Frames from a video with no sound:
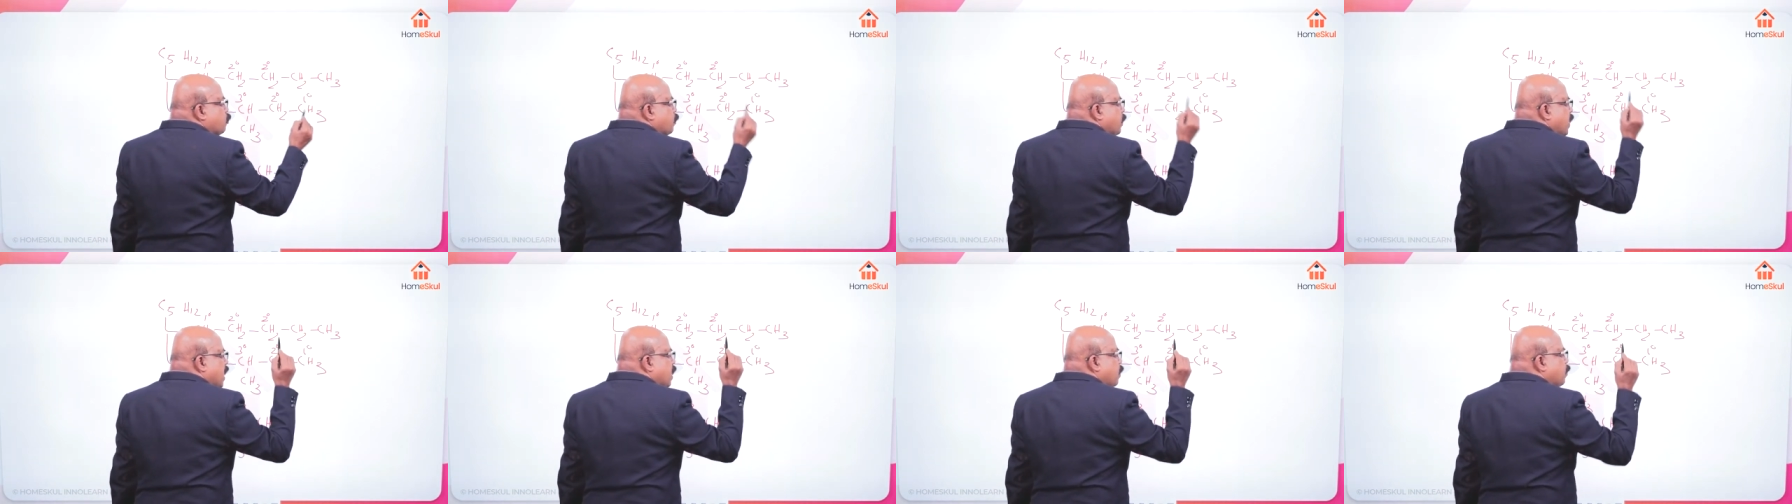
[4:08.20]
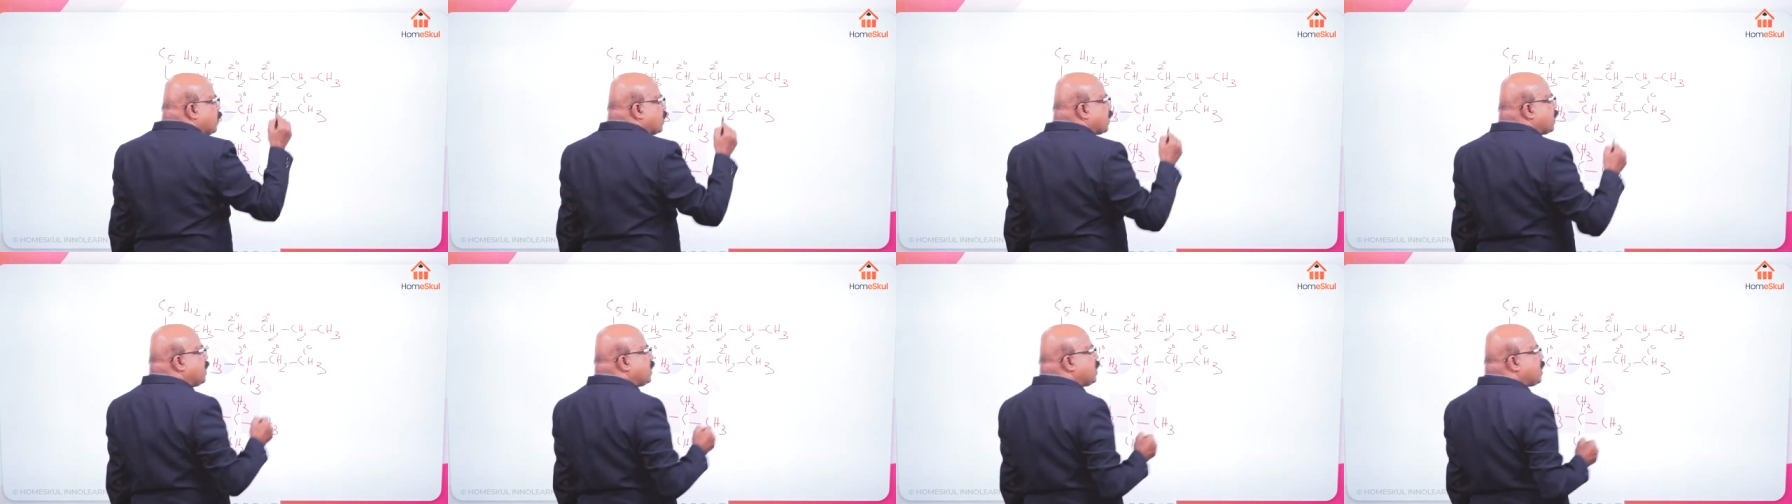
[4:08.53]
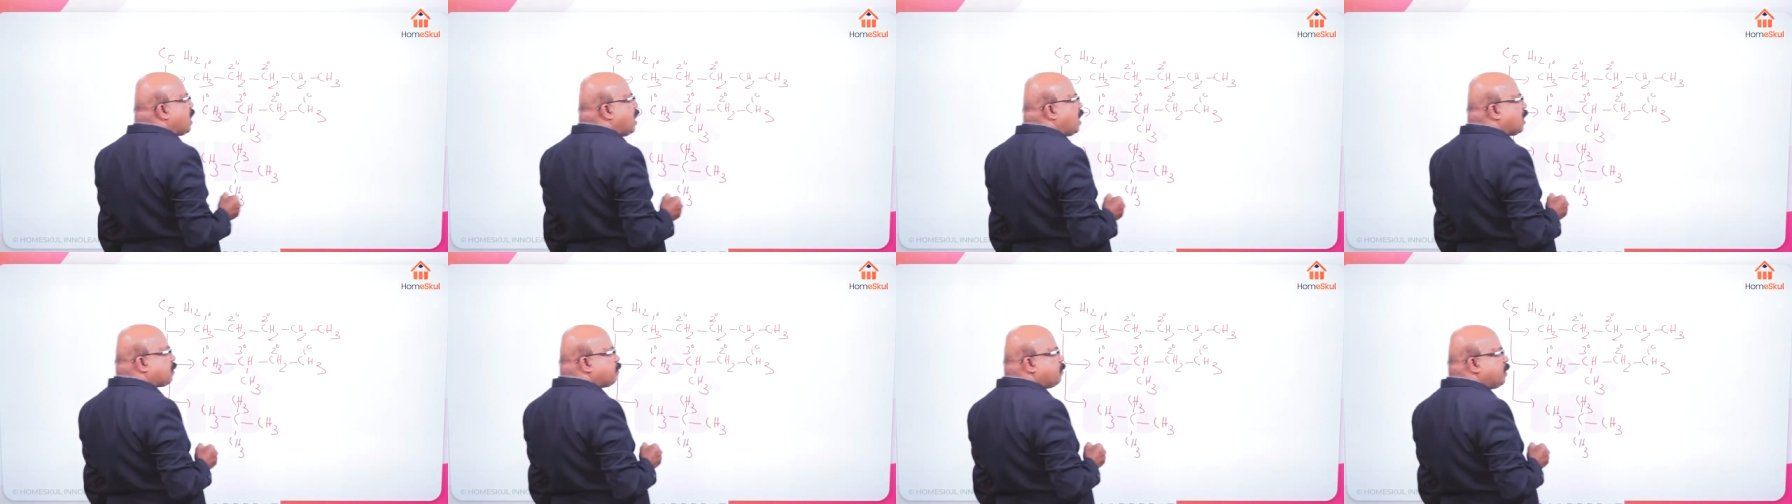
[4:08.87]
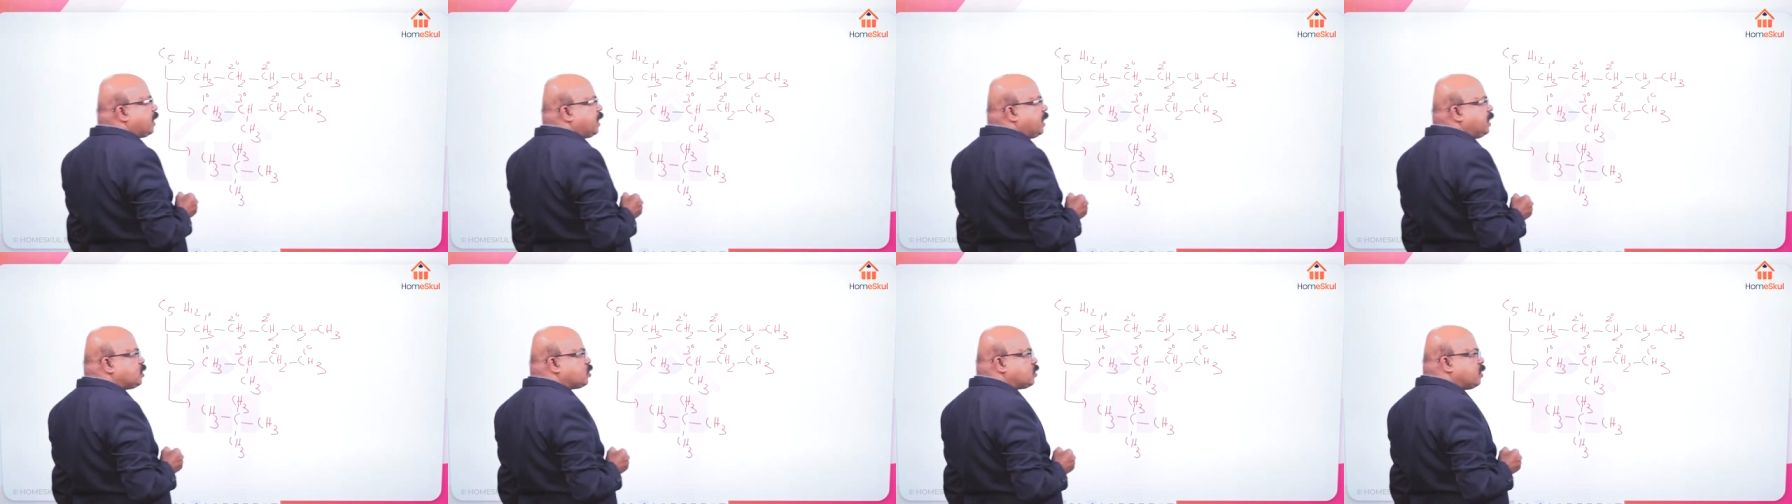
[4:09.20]
primary
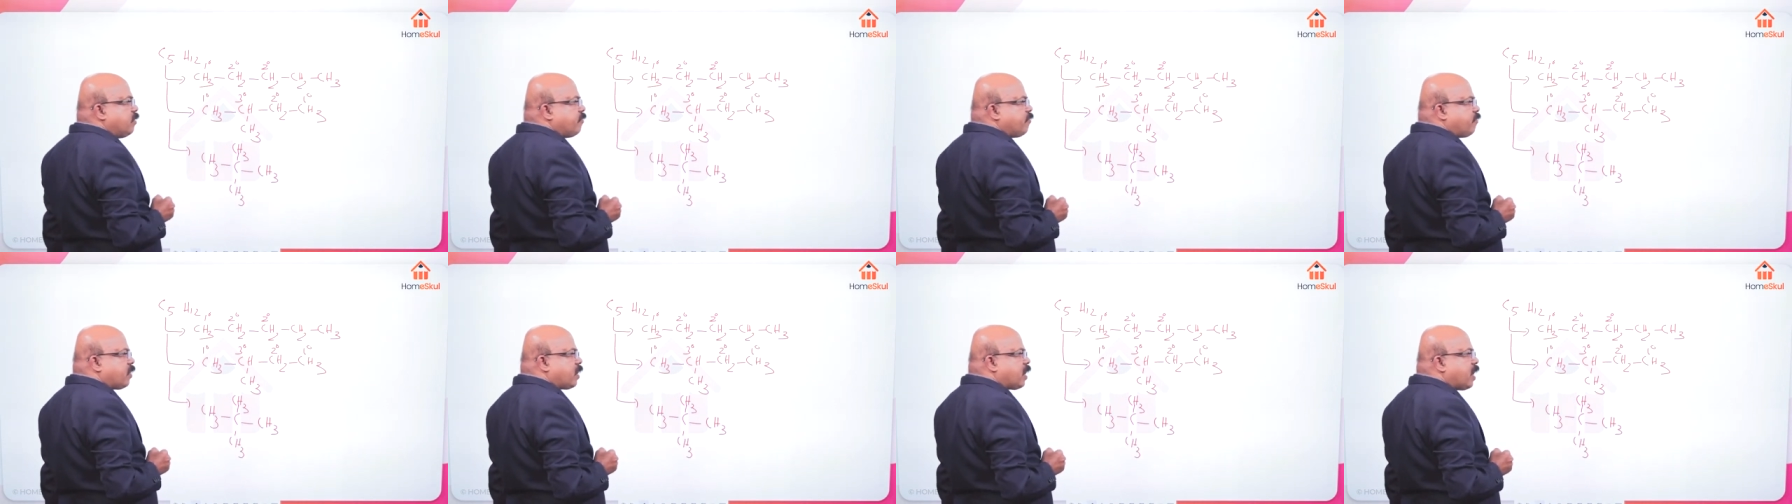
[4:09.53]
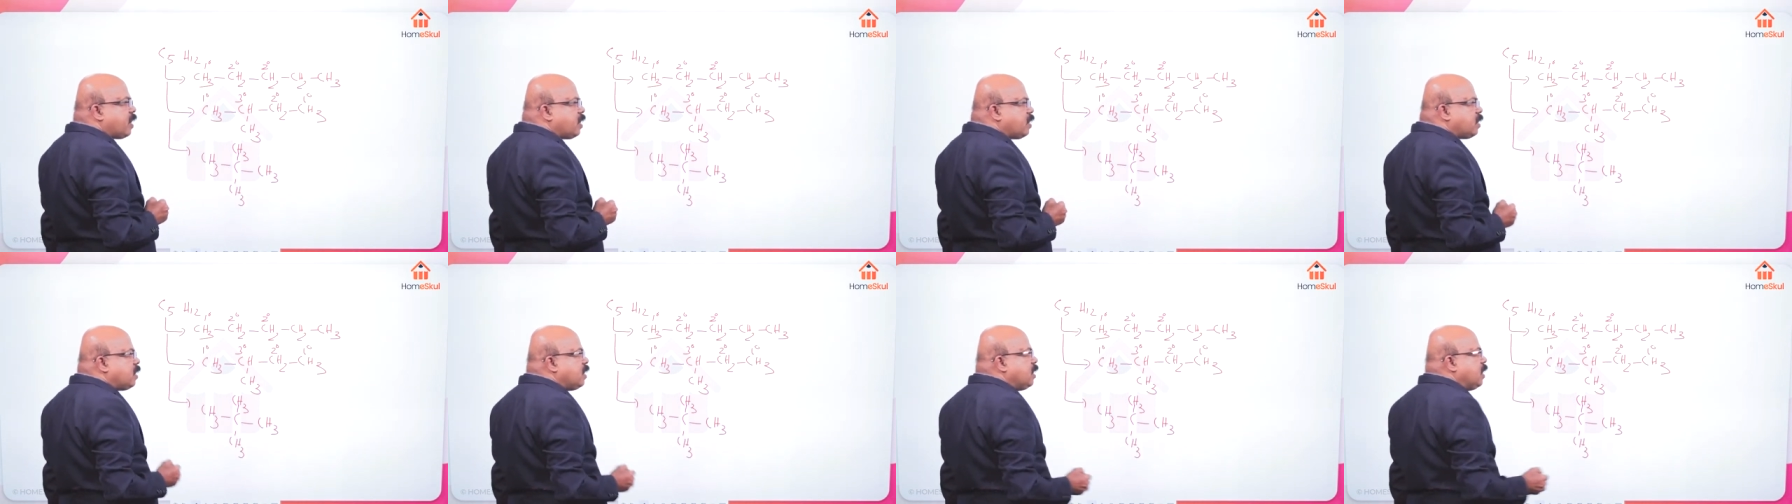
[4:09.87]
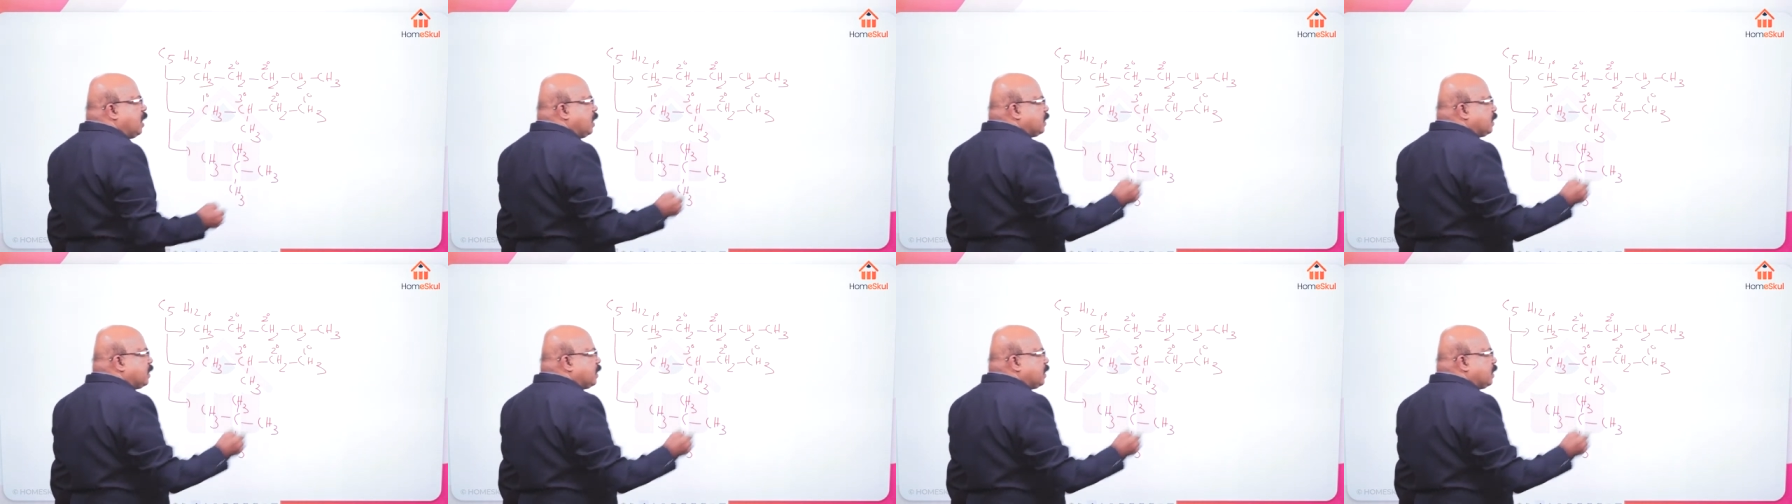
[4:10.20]
carbon is different.